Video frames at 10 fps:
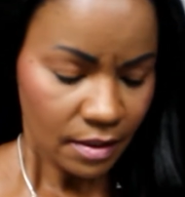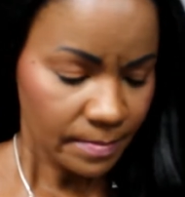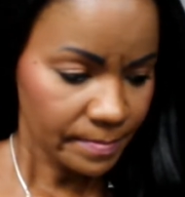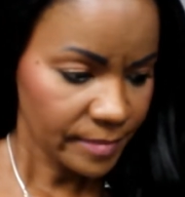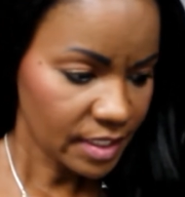
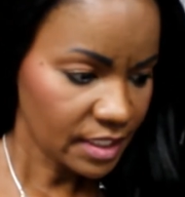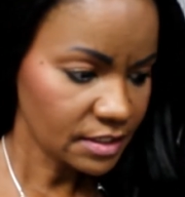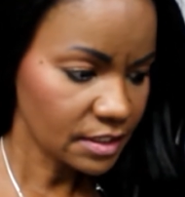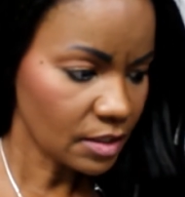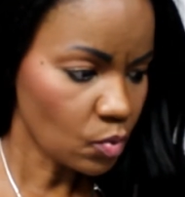The next
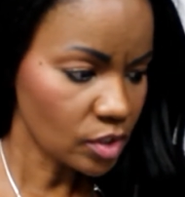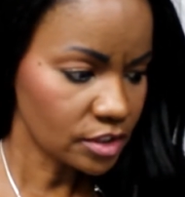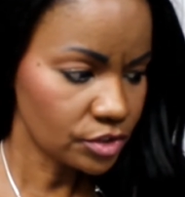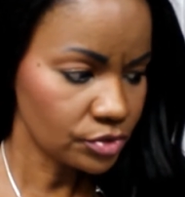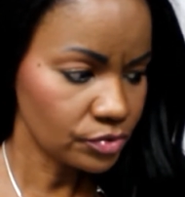thing I want
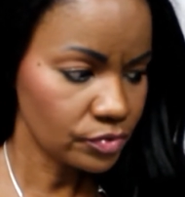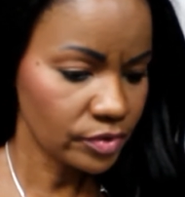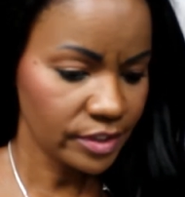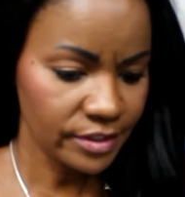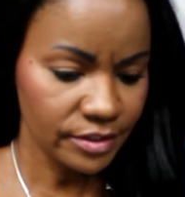to do
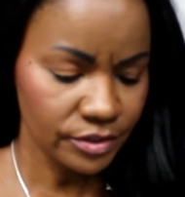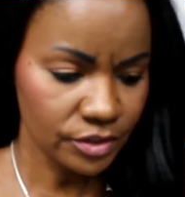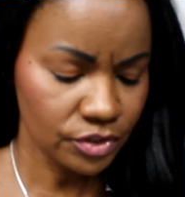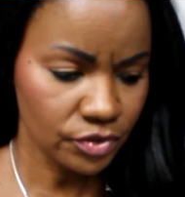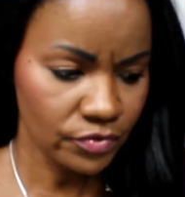
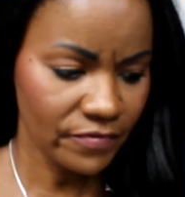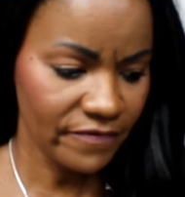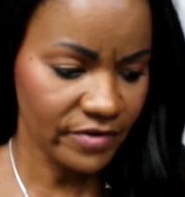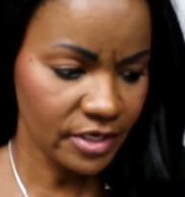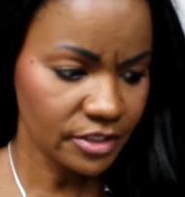is to
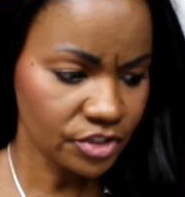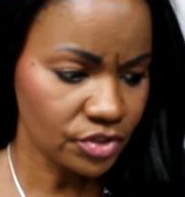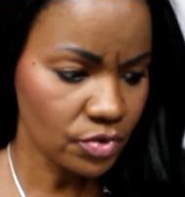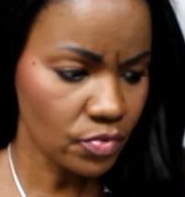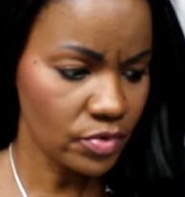finish
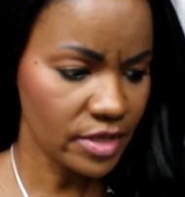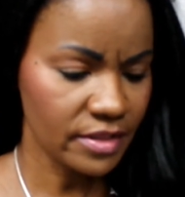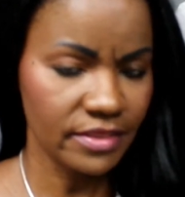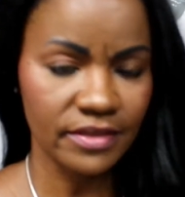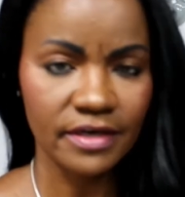
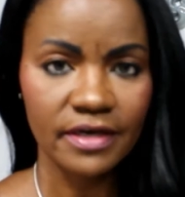with